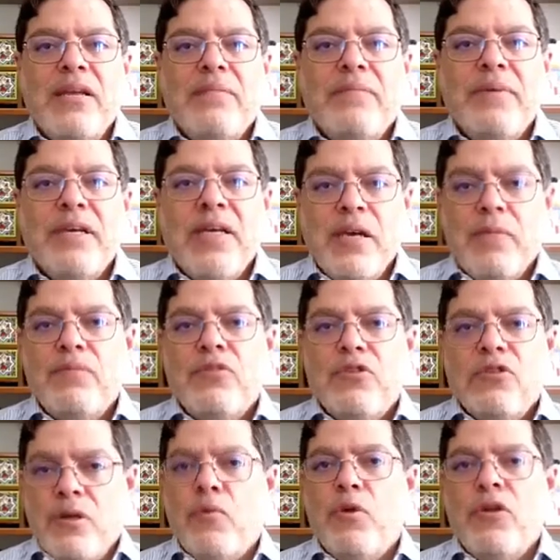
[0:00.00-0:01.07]
it becomes
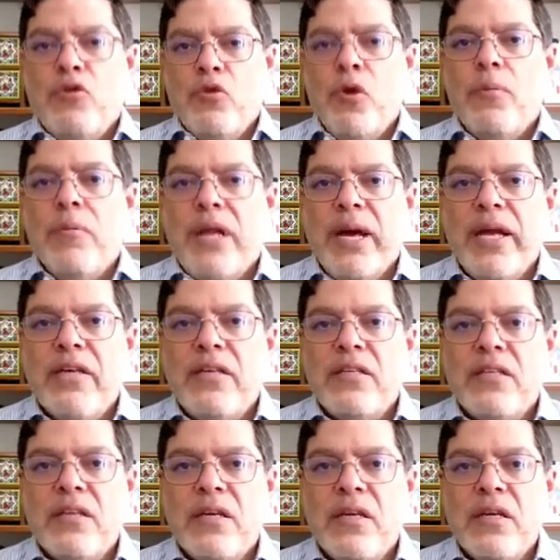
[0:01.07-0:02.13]
somewhat
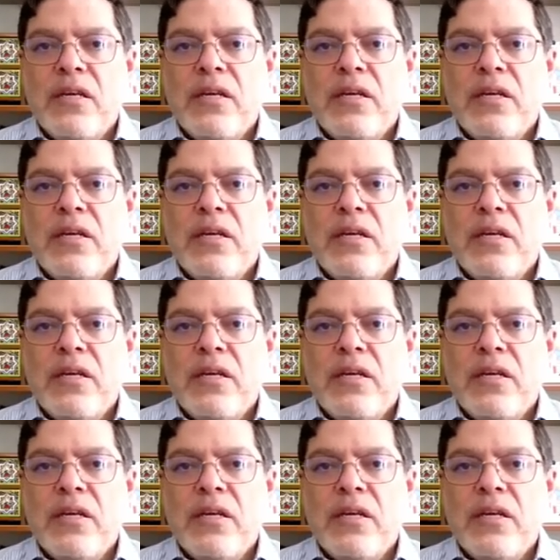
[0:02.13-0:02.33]
normalized,